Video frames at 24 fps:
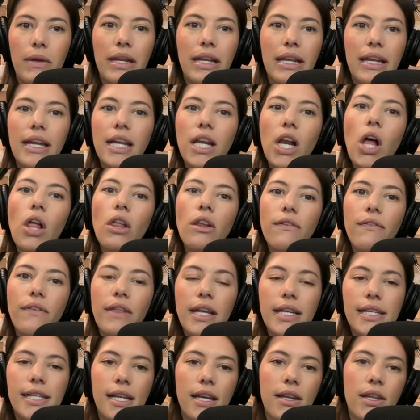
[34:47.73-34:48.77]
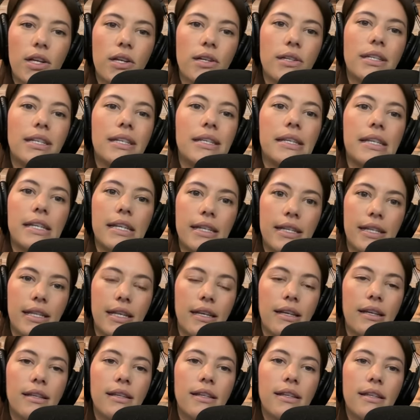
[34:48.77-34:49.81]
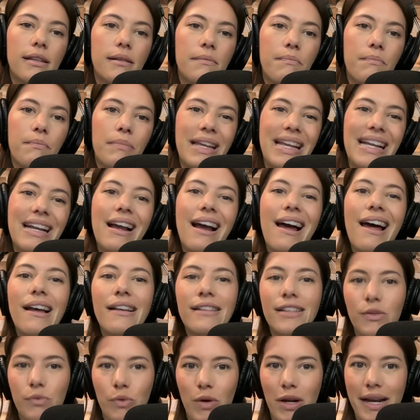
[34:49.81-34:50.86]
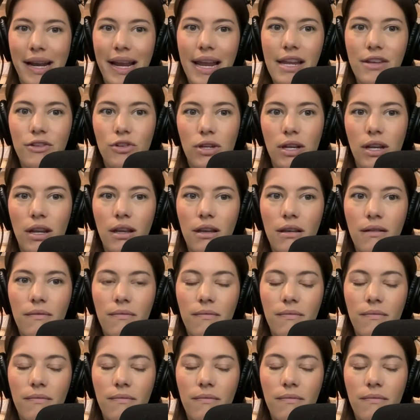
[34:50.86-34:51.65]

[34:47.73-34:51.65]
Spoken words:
We get all of these other diseases because we're aging.